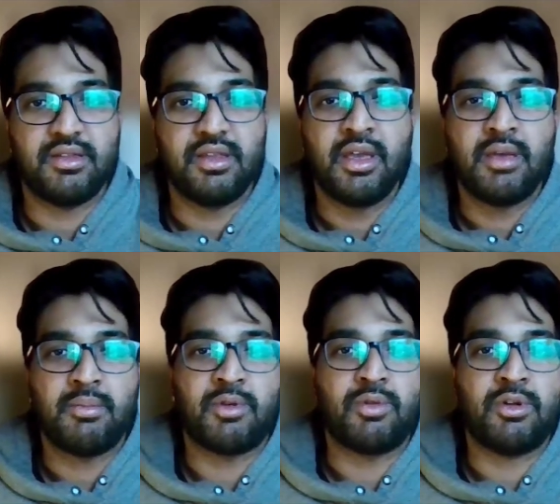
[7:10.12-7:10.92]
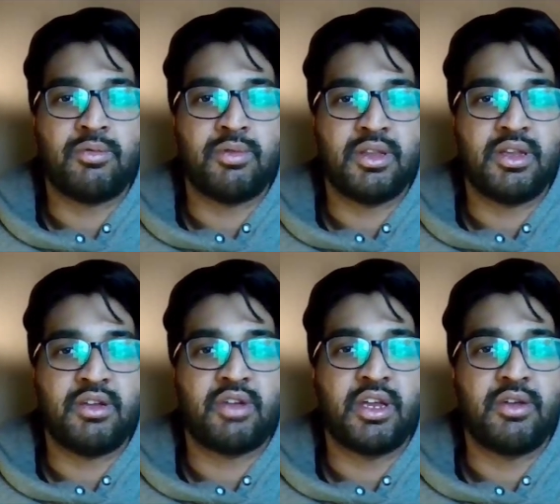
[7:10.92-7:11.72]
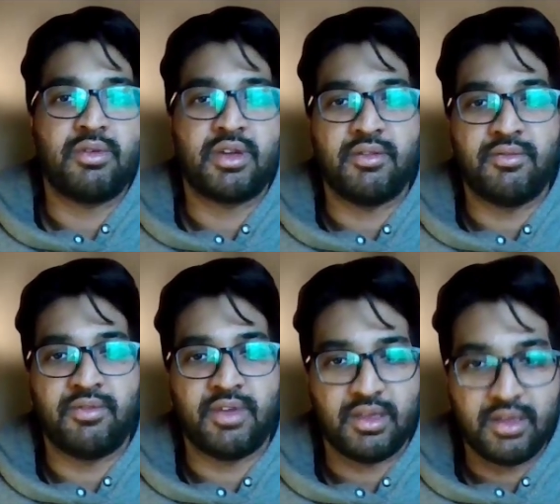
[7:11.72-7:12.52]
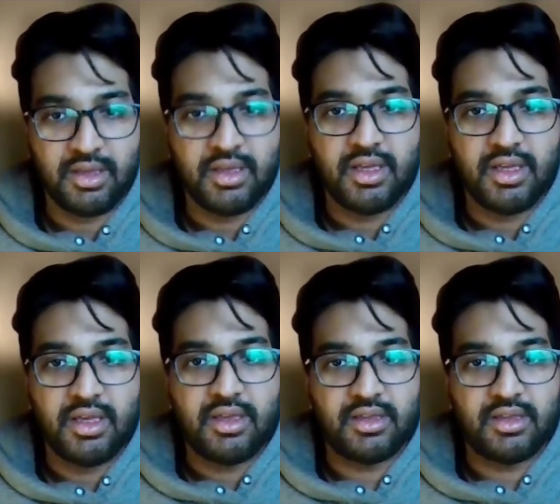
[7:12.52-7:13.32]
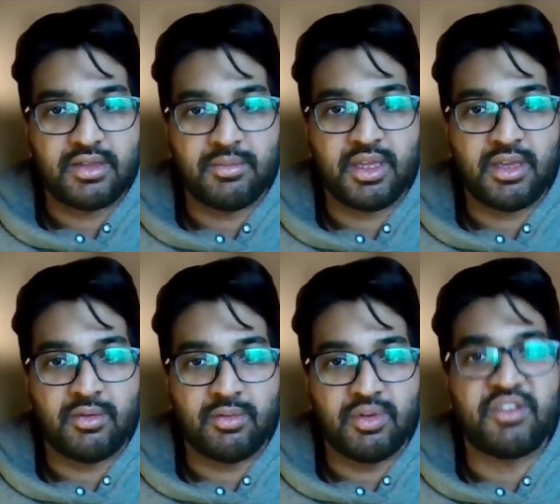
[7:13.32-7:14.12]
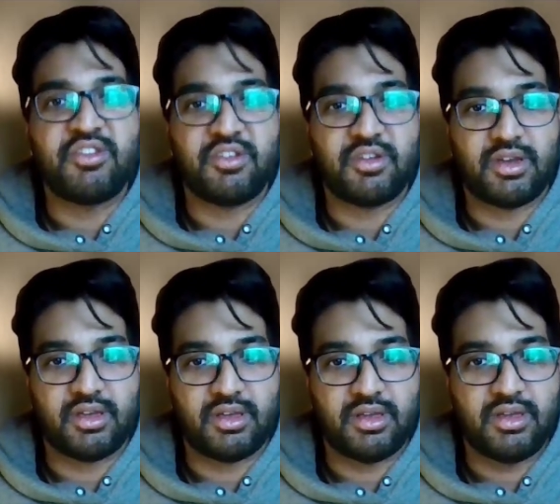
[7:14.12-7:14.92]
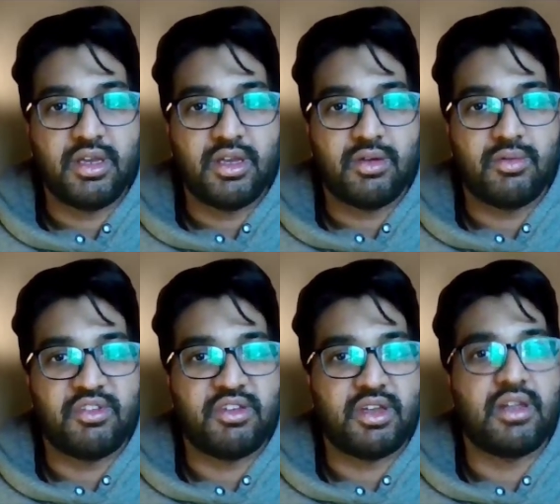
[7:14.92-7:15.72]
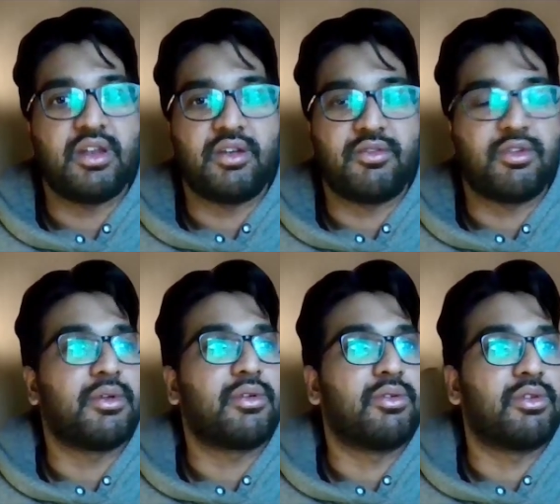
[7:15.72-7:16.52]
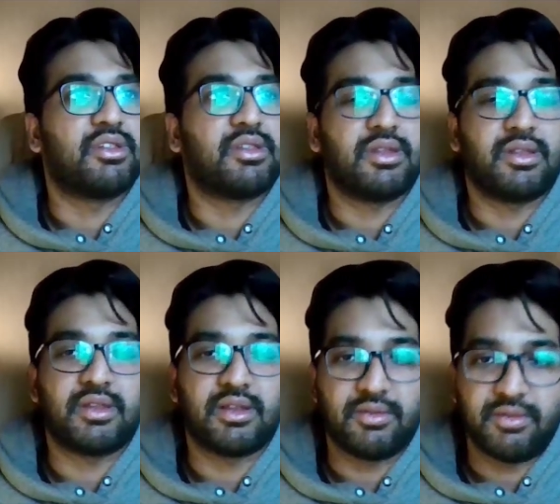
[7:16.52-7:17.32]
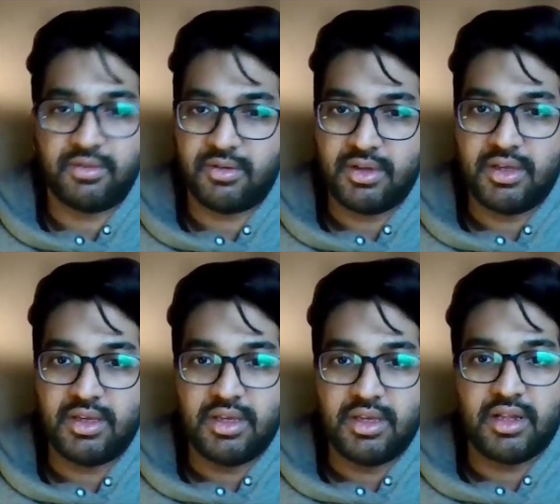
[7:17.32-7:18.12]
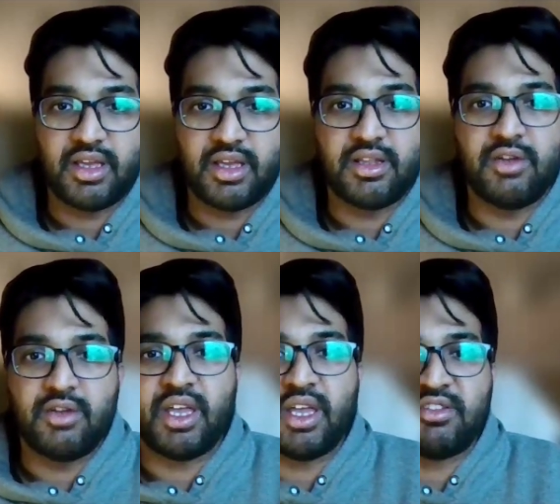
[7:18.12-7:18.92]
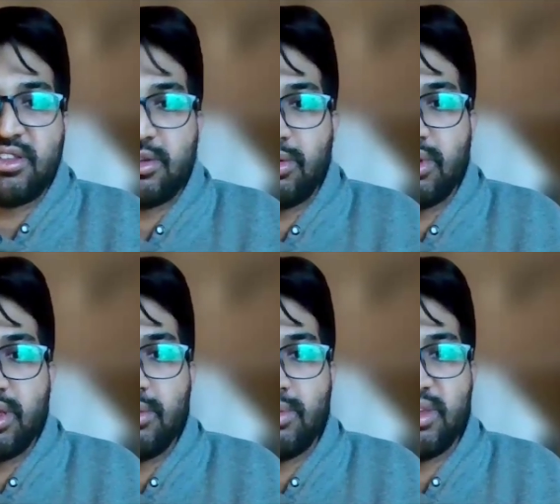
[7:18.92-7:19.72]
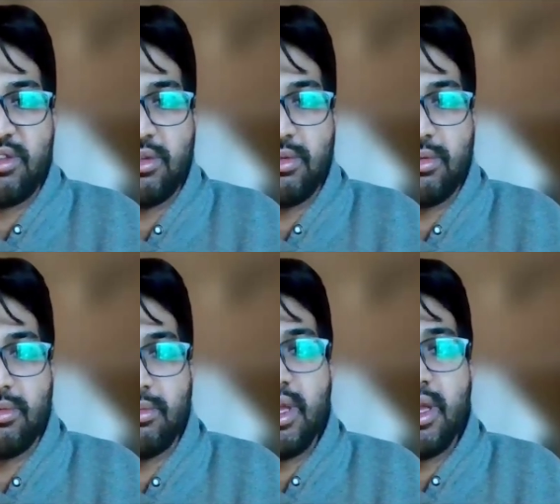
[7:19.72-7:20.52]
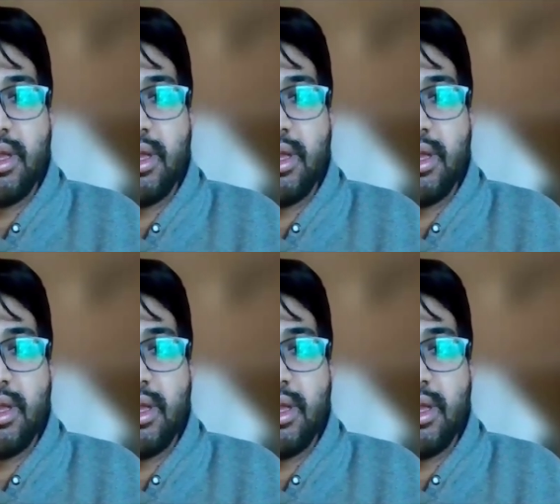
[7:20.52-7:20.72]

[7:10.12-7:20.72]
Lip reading: it is. But what were they trying to convey is something which I learned from the course itself. Like they do etch a story, which you